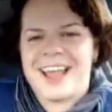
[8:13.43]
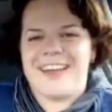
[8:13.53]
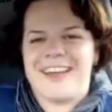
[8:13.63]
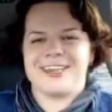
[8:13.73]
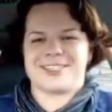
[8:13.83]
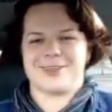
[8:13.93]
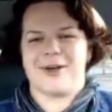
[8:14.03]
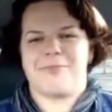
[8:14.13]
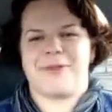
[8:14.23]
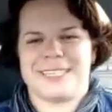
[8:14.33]
it was so
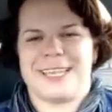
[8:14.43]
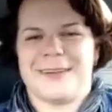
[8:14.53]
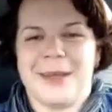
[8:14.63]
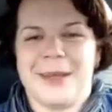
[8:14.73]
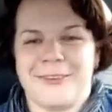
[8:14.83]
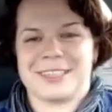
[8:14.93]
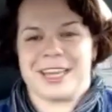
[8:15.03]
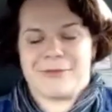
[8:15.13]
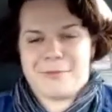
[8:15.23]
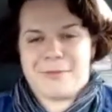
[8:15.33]
pissing me off because I
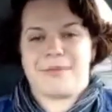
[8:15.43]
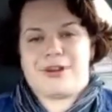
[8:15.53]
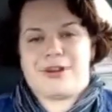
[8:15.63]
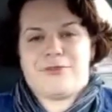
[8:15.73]
remember the